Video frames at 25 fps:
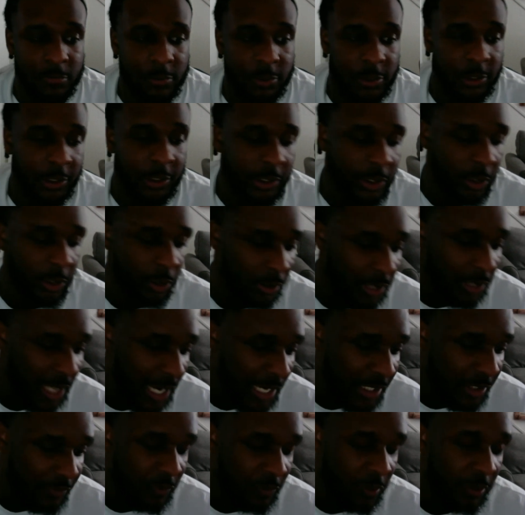your lights
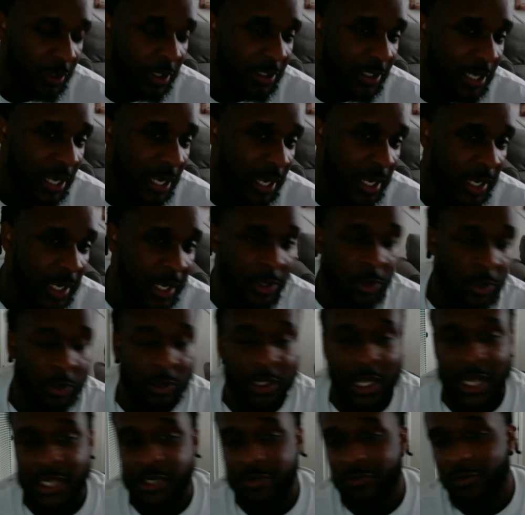for the day and your
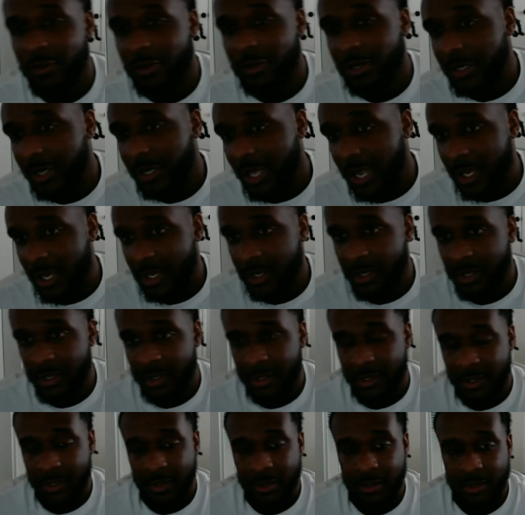lights for the night.
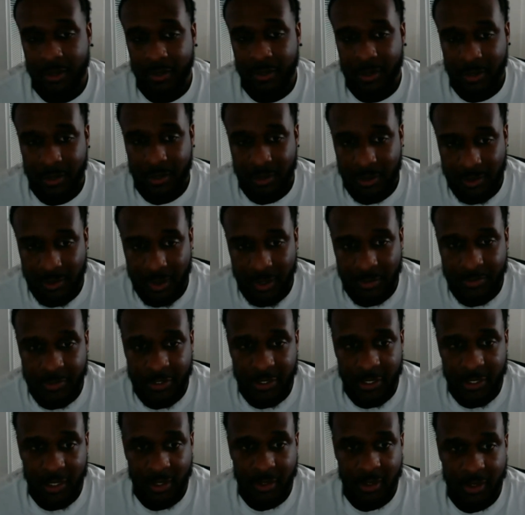You know what I'm
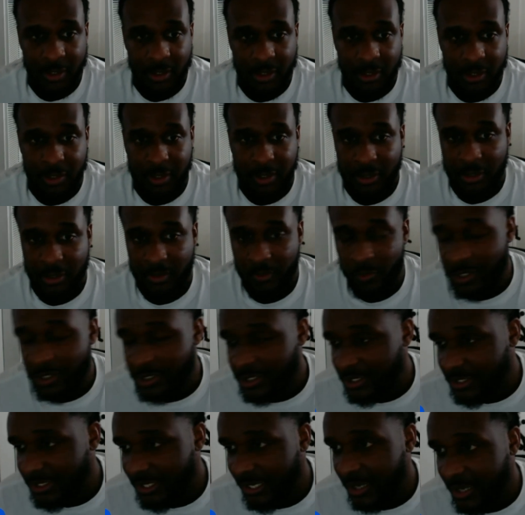saying? What does he
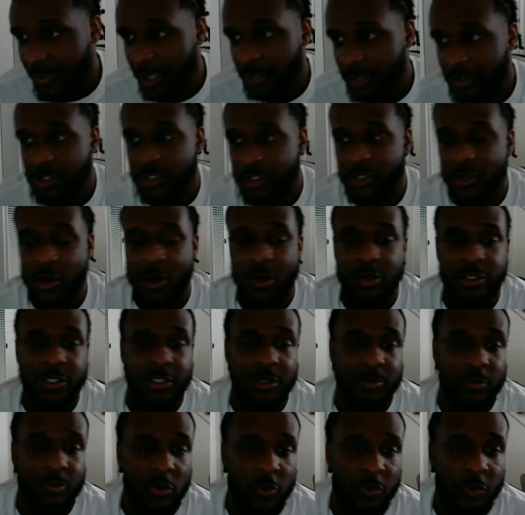say about the stars and the
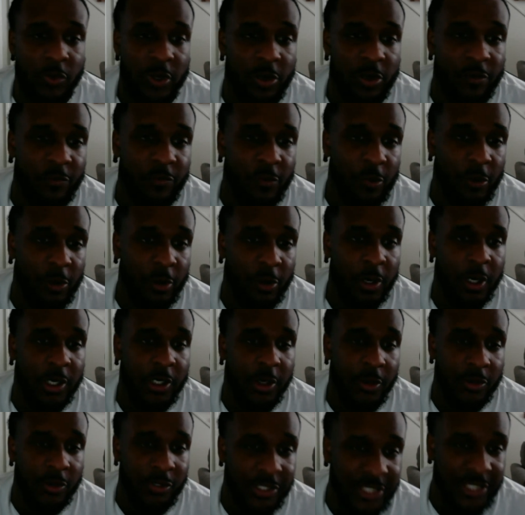moon? Therefore, your
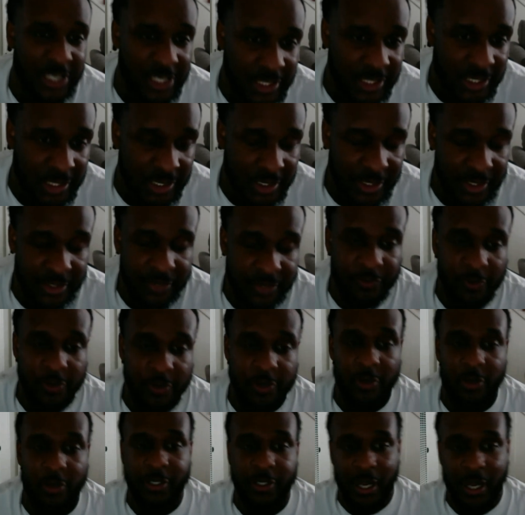seasons and for your
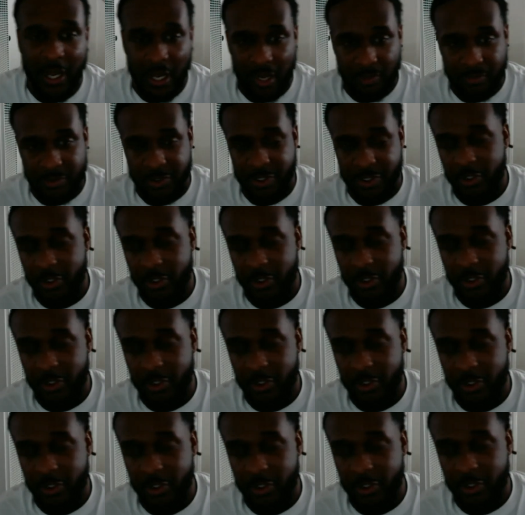times. The
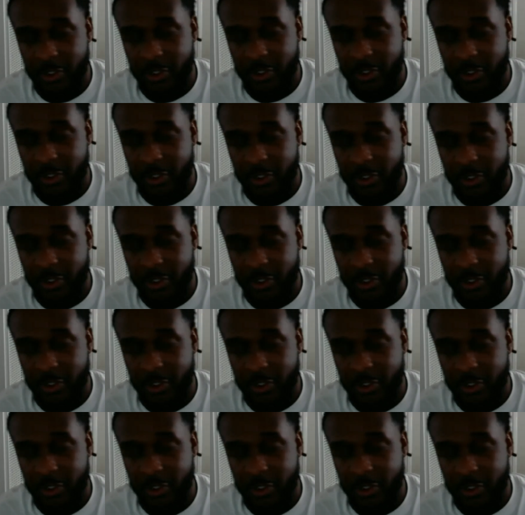moon dictates
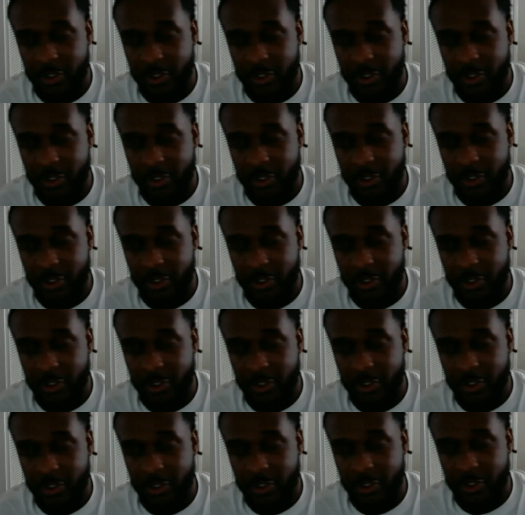your seasons, your
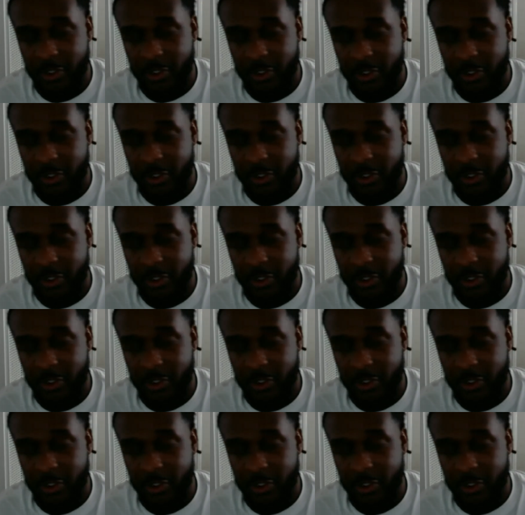times. Yes,